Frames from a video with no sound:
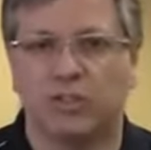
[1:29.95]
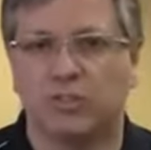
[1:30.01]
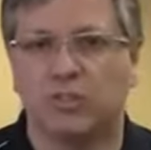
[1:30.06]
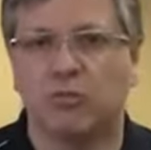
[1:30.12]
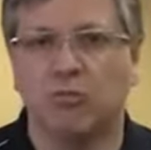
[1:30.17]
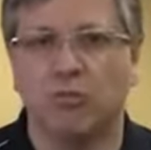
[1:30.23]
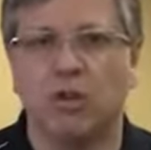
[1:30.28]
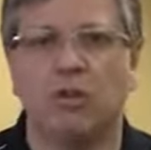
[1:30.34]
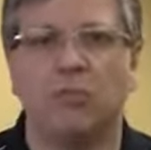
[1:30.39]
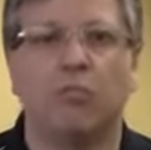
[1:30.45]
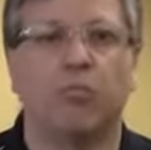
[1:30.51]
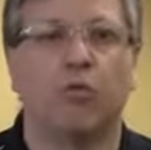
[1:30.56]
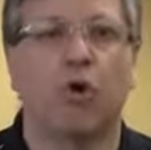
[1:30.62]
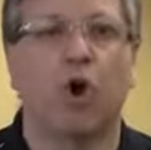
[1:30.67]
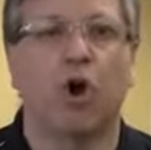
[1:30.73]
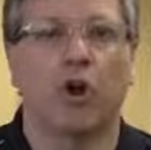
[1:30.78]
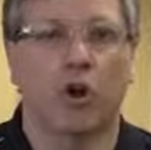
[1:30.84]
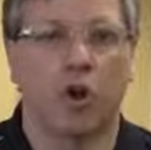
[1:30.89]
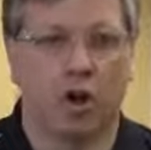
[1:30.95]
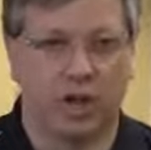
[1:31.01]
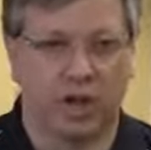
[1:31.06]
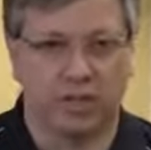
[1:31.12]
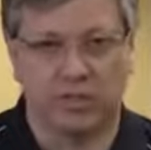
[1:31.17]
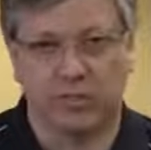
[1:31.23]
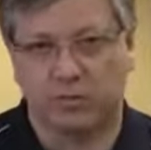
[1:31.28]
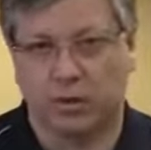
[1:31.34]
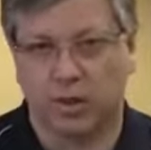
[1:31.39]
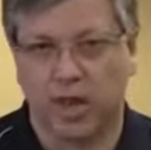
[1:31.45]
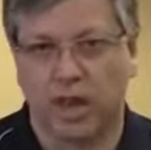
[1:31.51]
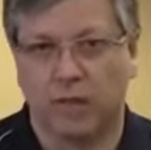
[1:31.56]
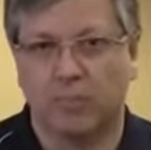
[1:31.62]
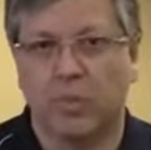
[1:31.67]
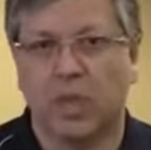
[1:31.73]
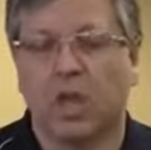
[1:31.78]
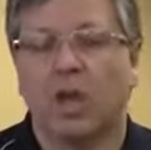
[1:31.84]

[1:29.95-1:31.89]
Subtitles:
So there's a really broad audience for that.